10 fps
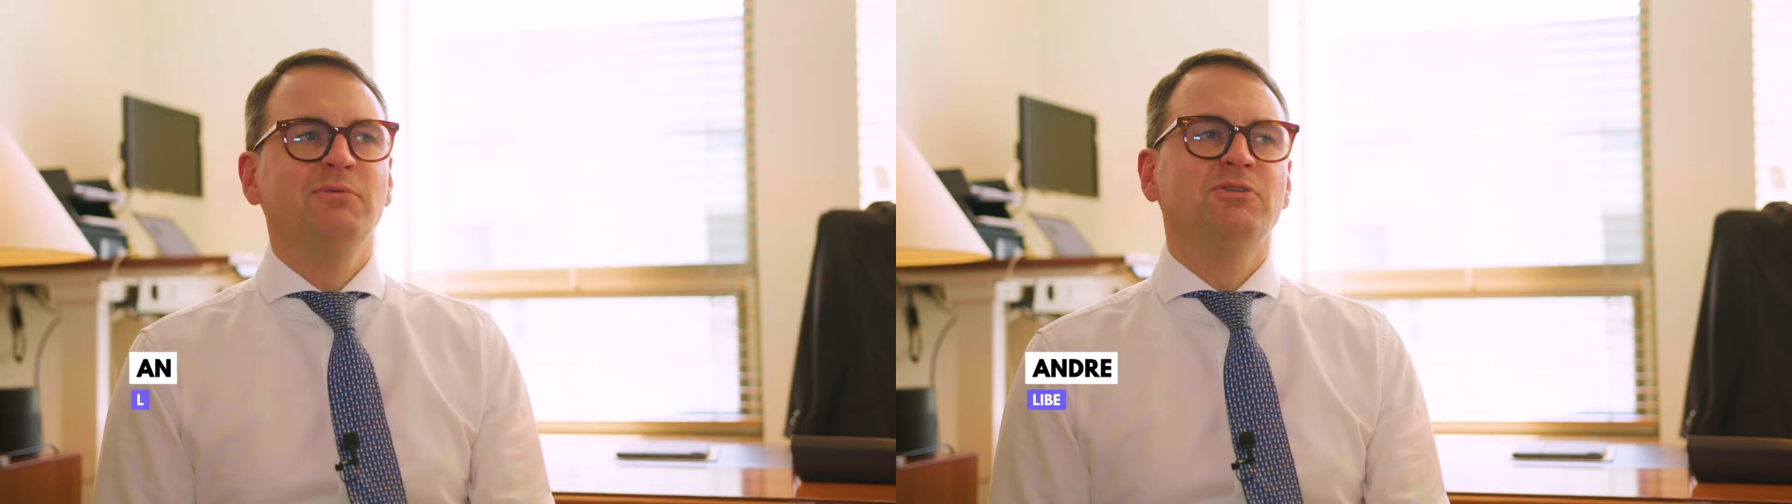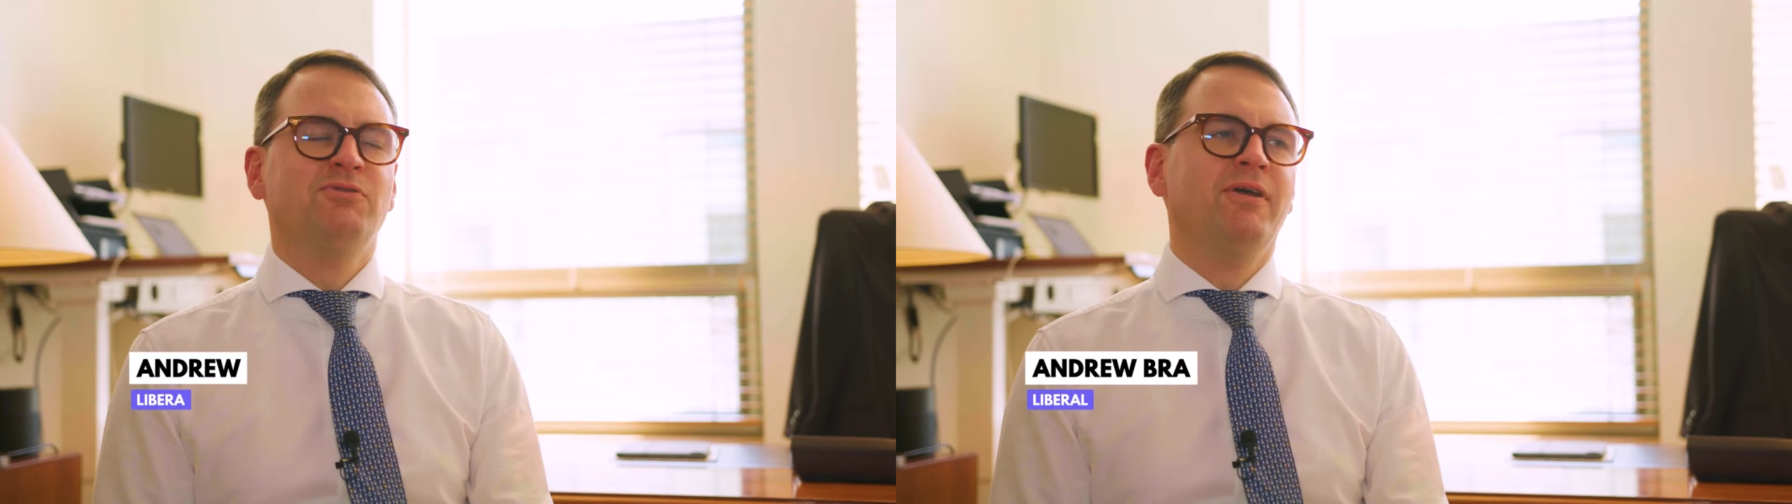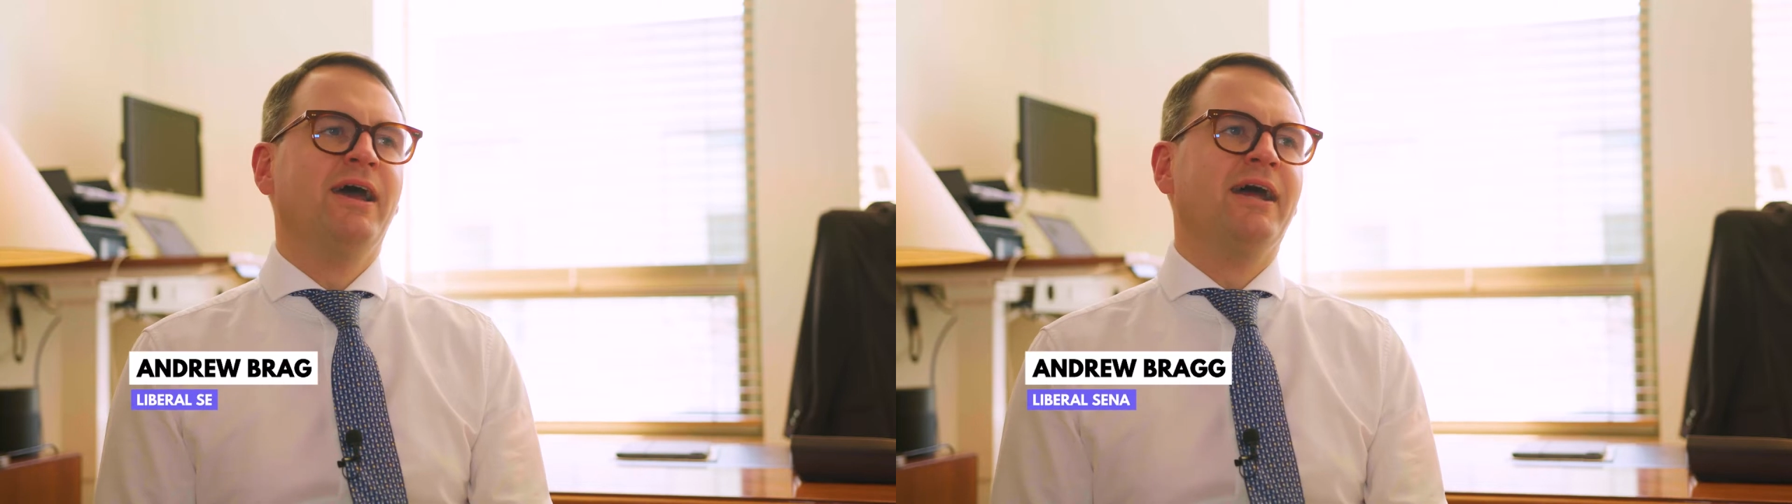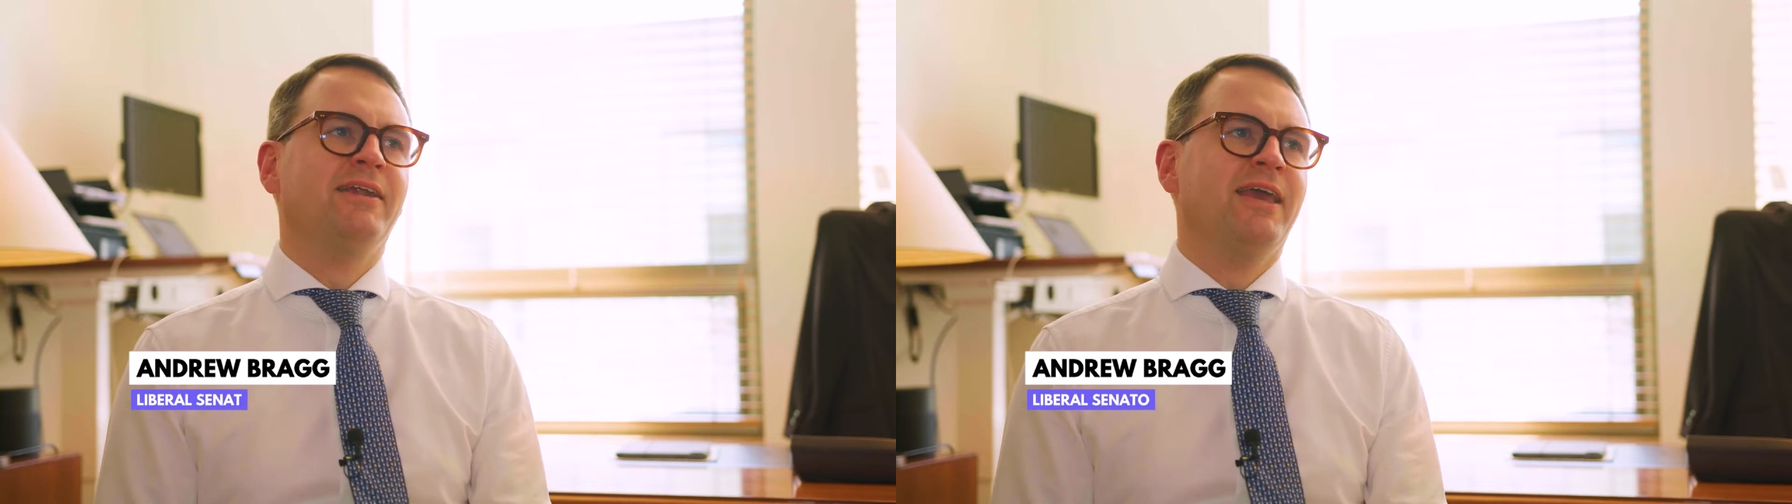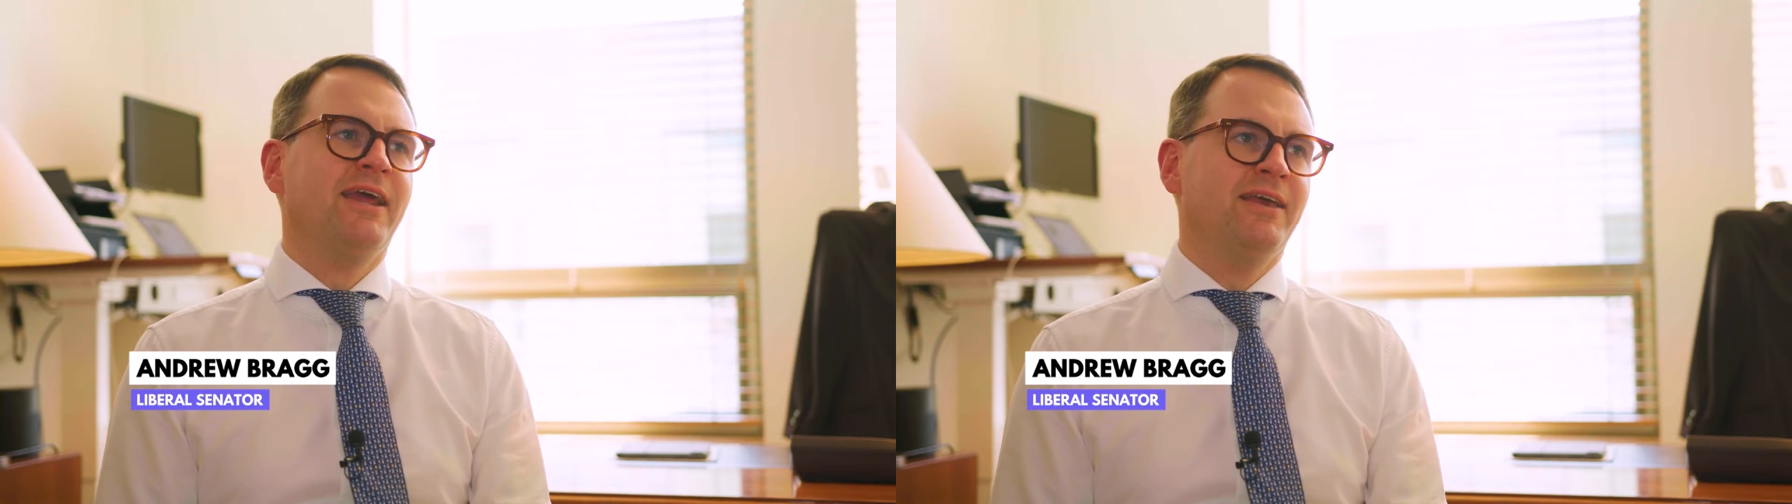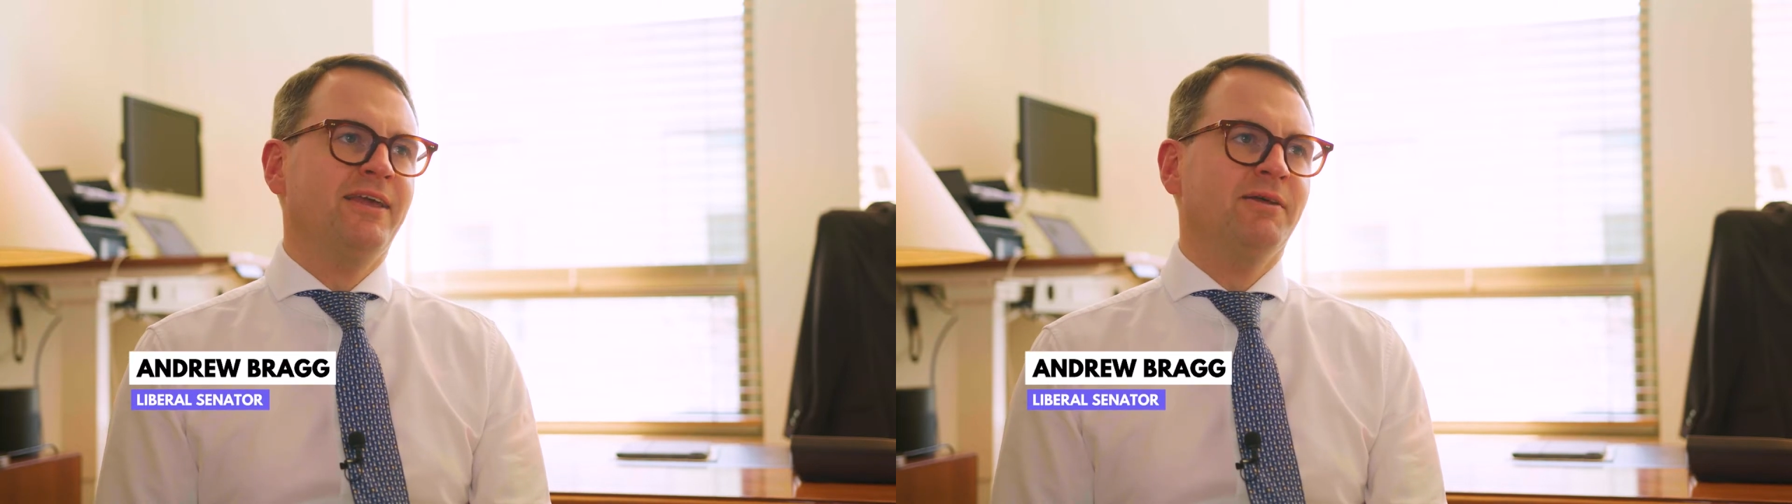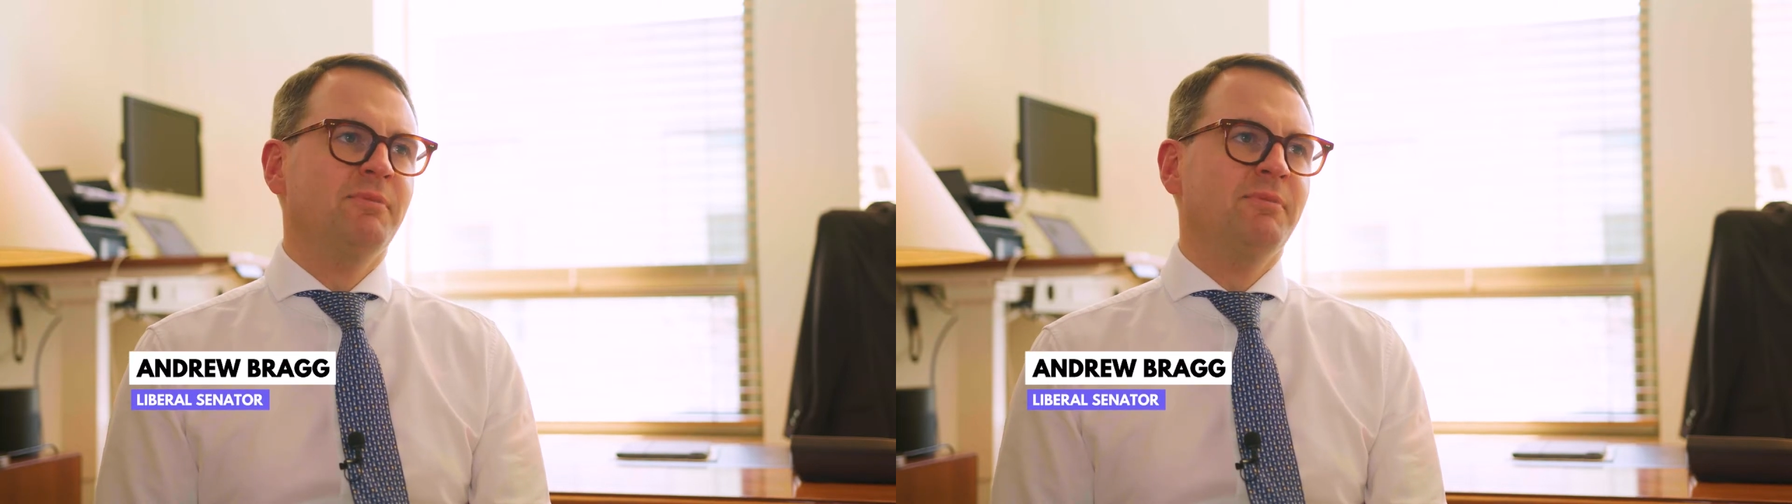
Well, it's very hard to get in.